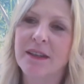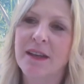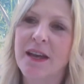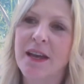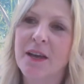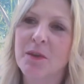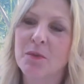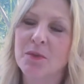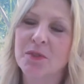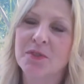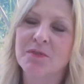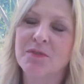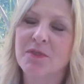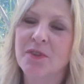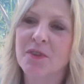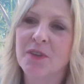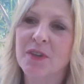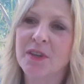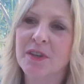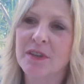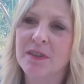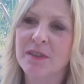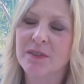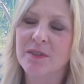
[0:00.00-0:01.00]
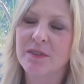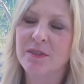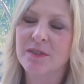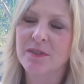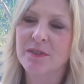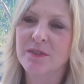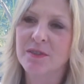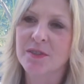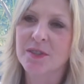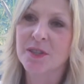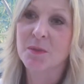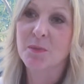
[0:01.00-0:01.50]
I was very
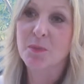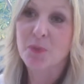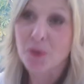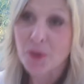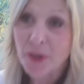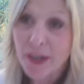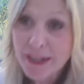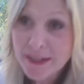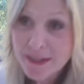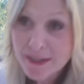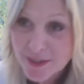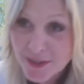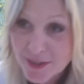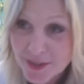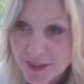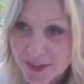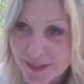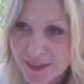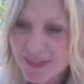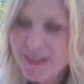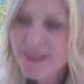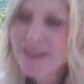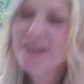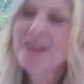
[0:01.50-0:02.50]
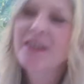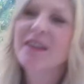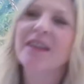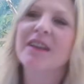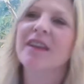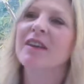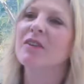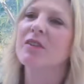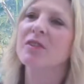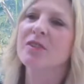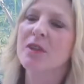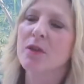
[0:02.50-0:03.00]
depressed
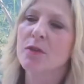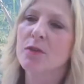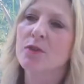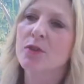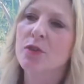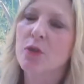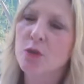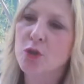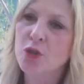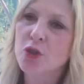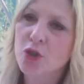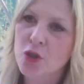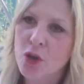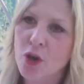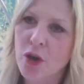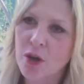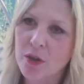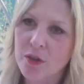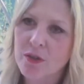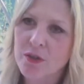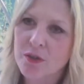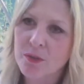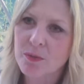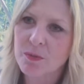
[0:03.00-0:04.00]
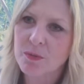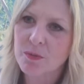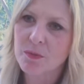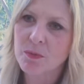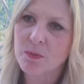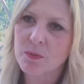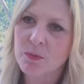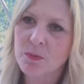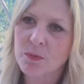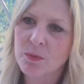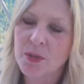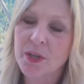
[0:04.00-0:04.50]
because I was so shocked
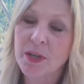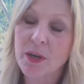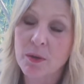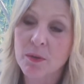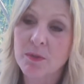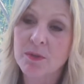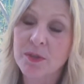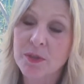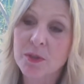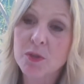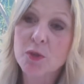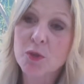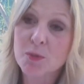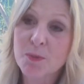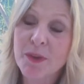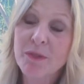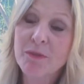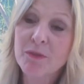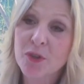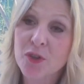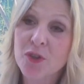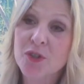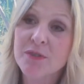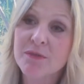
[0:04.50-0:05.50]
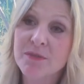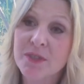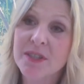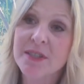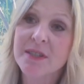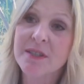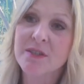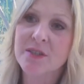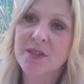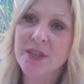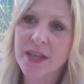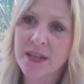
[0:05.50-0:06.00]
when this was my first
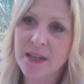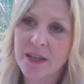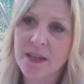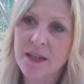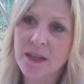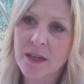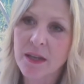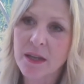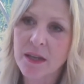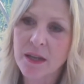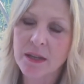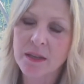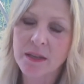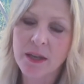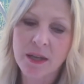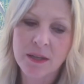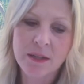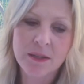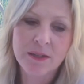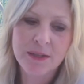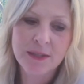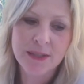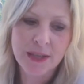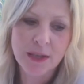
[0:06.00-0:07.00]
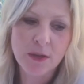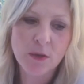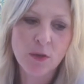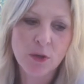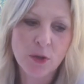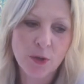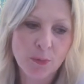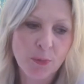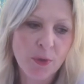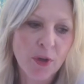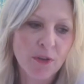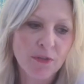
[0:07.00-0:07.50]
visit to India, and seeing
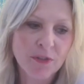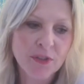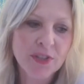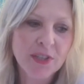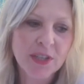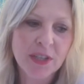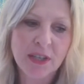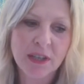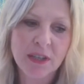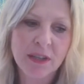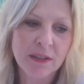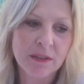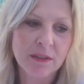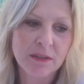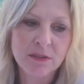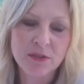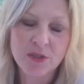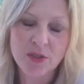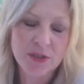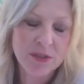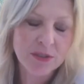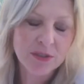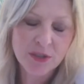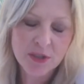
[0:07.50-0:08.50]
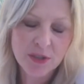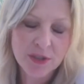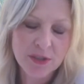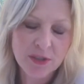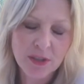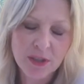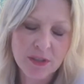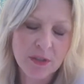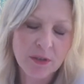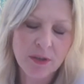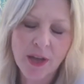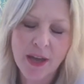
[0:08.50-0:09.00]
all the poverty, and just
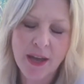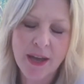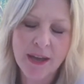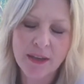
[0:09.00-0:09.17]
I